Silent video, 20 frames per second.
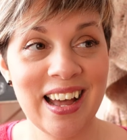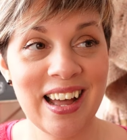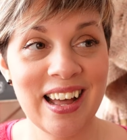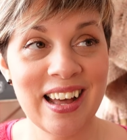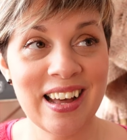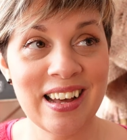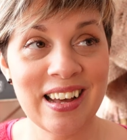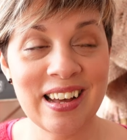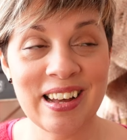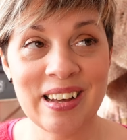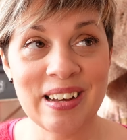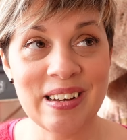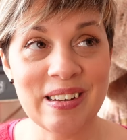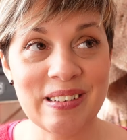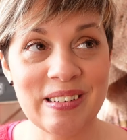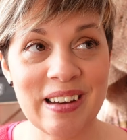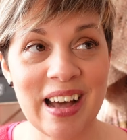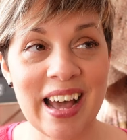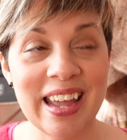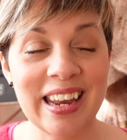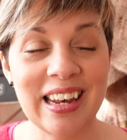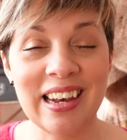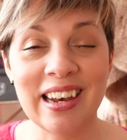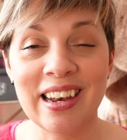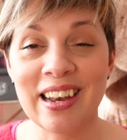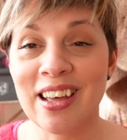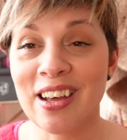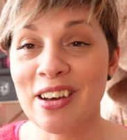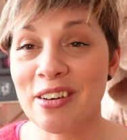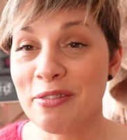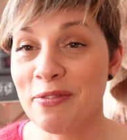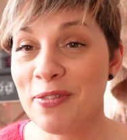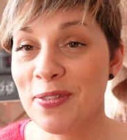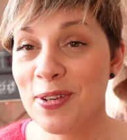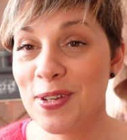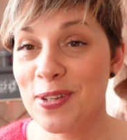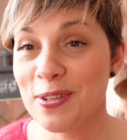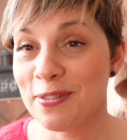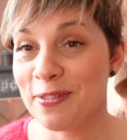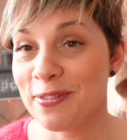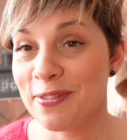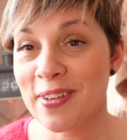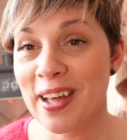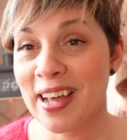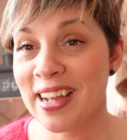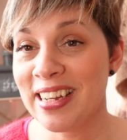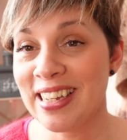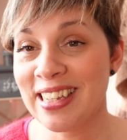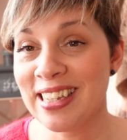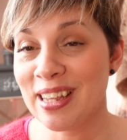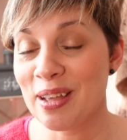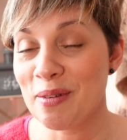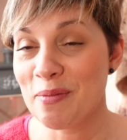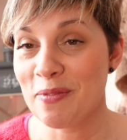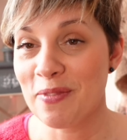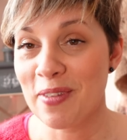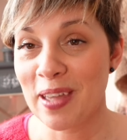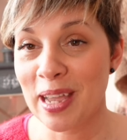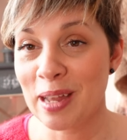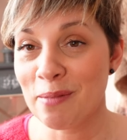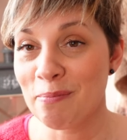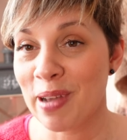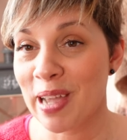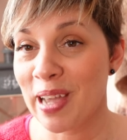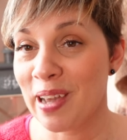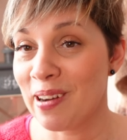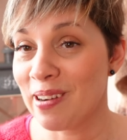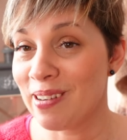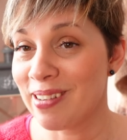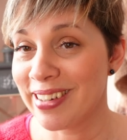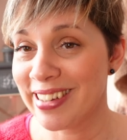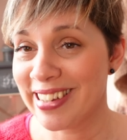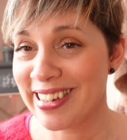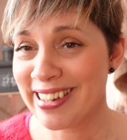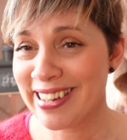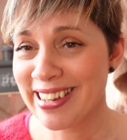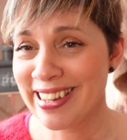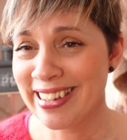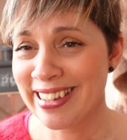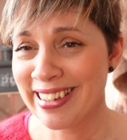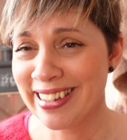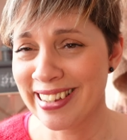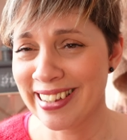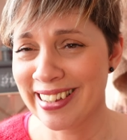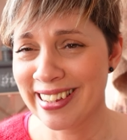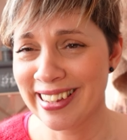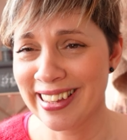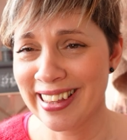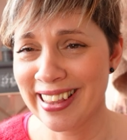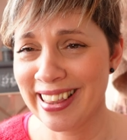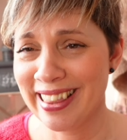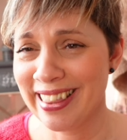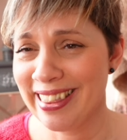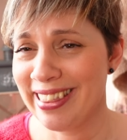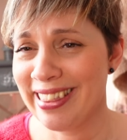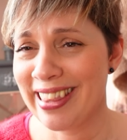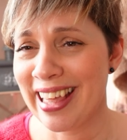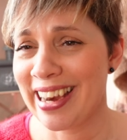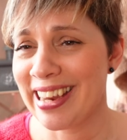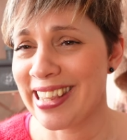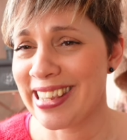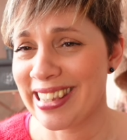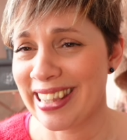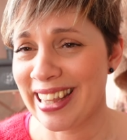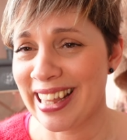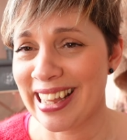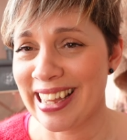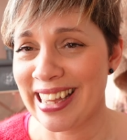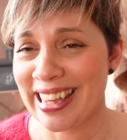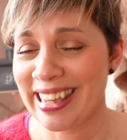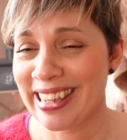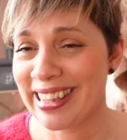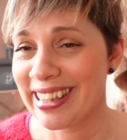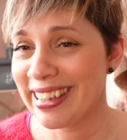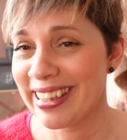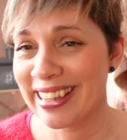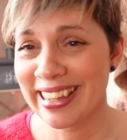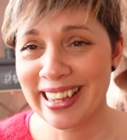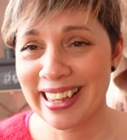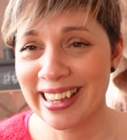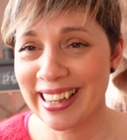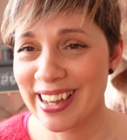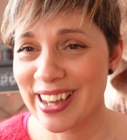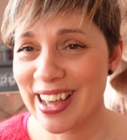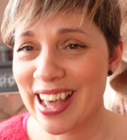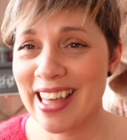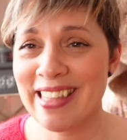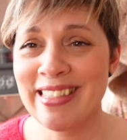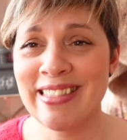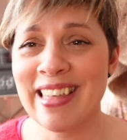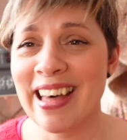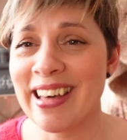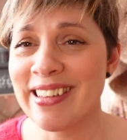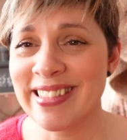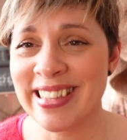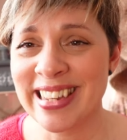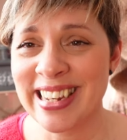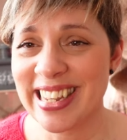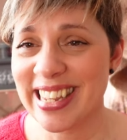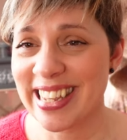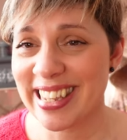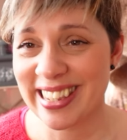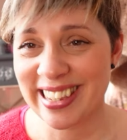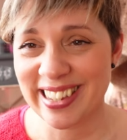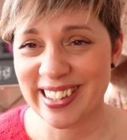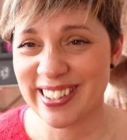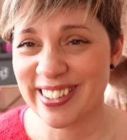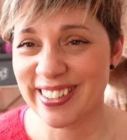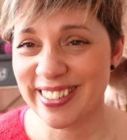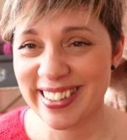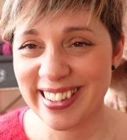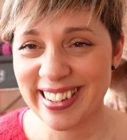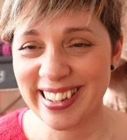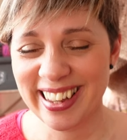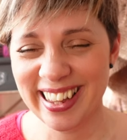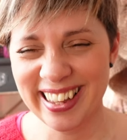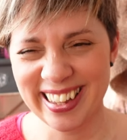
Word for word: I'd love to find something in my garden that is like 1,000 years old.